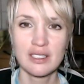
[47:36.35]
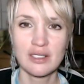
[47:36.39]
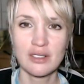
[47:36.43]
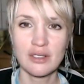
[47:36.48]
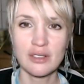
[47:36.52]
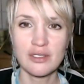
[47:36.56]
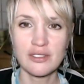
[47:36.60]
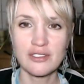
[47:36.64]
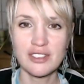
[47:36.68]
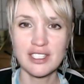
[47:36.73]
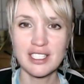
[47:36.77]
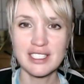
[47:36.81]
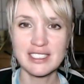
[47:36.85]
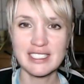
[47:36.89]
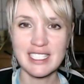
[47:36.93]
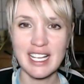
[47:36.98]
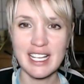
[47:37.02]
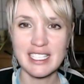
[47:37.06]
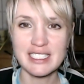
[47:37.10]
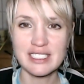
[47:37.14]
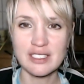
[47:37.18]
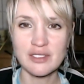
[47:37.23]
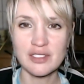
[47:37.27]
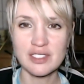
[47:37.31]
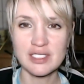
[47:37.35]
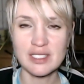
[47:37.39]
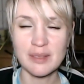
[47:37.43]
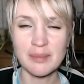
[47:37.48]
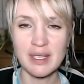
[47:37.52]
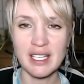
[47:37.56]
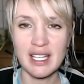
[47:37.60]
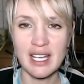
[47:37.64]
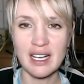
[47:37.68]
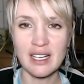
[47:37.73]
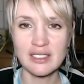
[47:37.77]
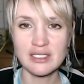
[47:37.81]
or fertilizer for
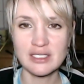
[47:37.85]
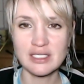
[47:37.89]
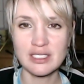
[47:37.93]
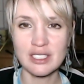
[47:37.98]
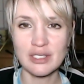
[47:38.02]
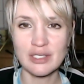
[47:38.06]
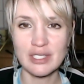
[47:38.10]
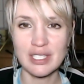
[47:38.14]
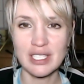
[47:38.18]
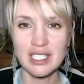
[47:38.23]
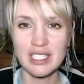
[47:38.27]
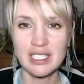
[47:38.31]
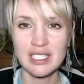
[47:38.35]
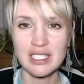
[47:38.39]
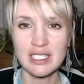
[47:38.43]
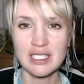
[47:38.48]
something else to grow.